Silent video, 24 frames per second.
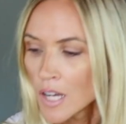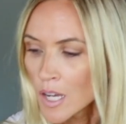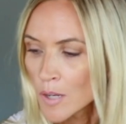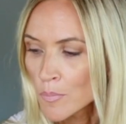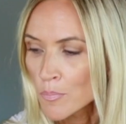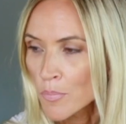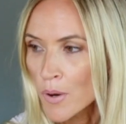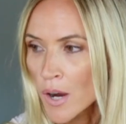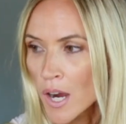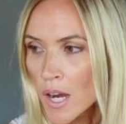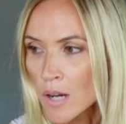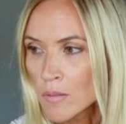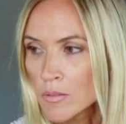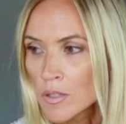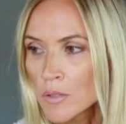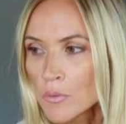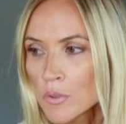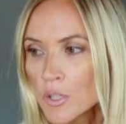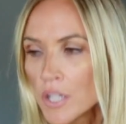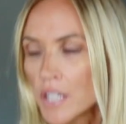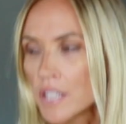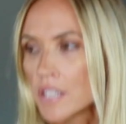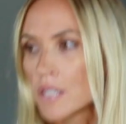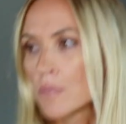I probably
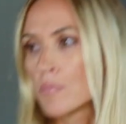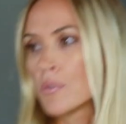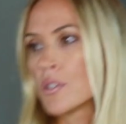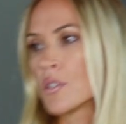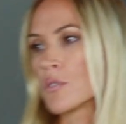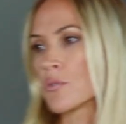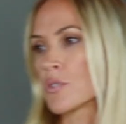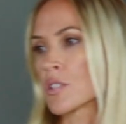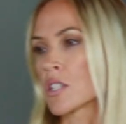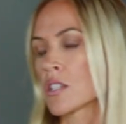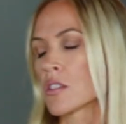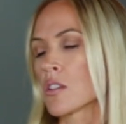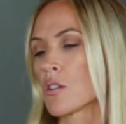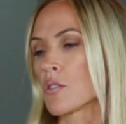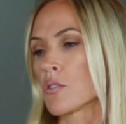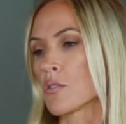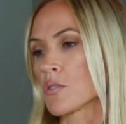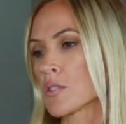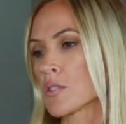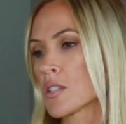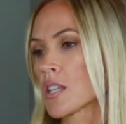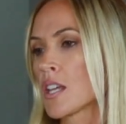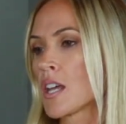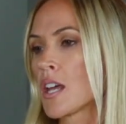will end up using
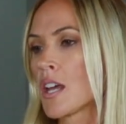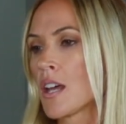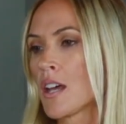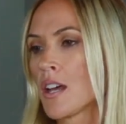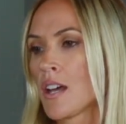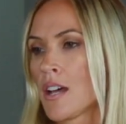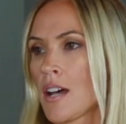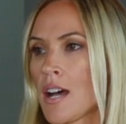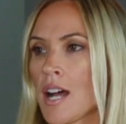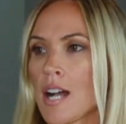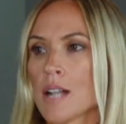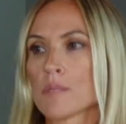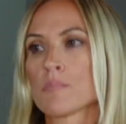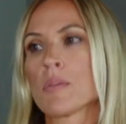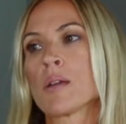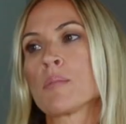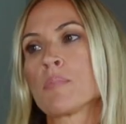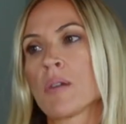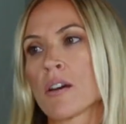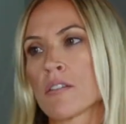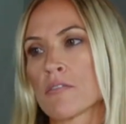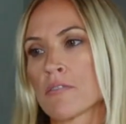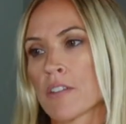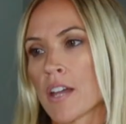those on my
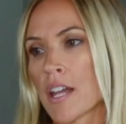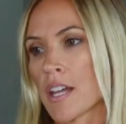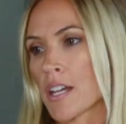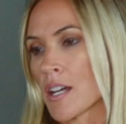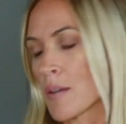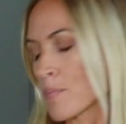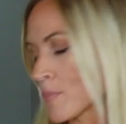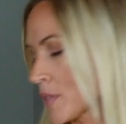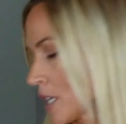buffet, I'm